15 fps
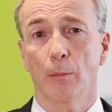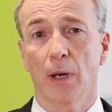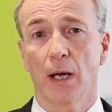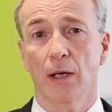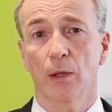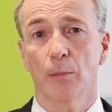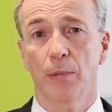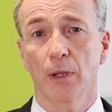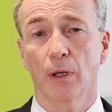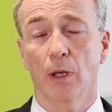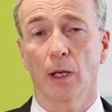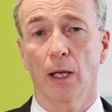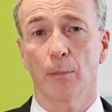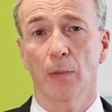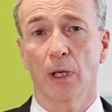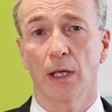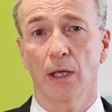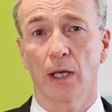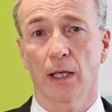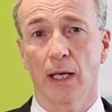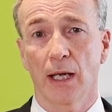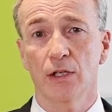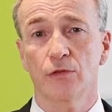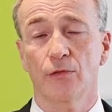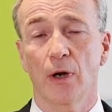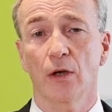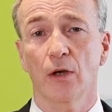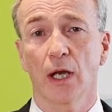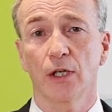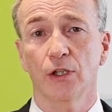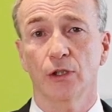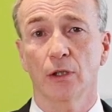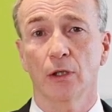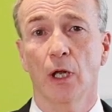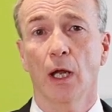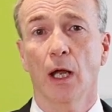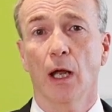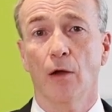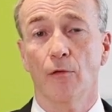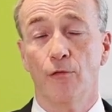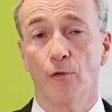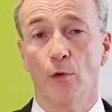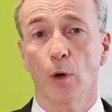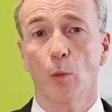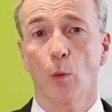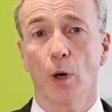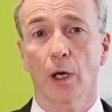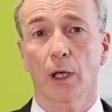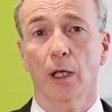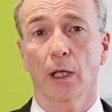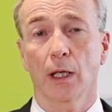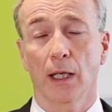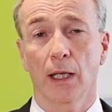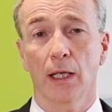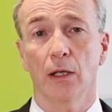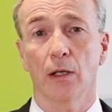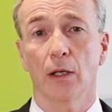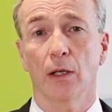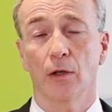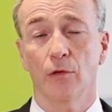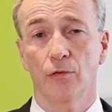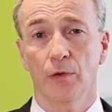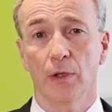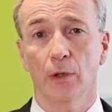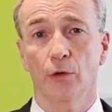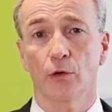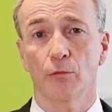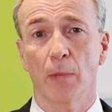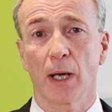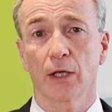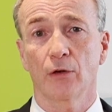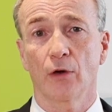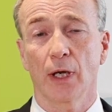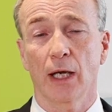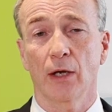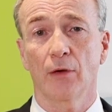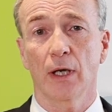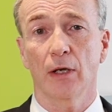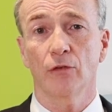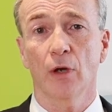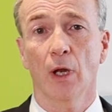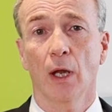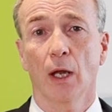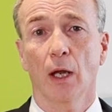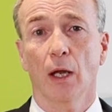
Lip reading: by the Bill and Melinda Gates Foundation for work in the field of microarrays.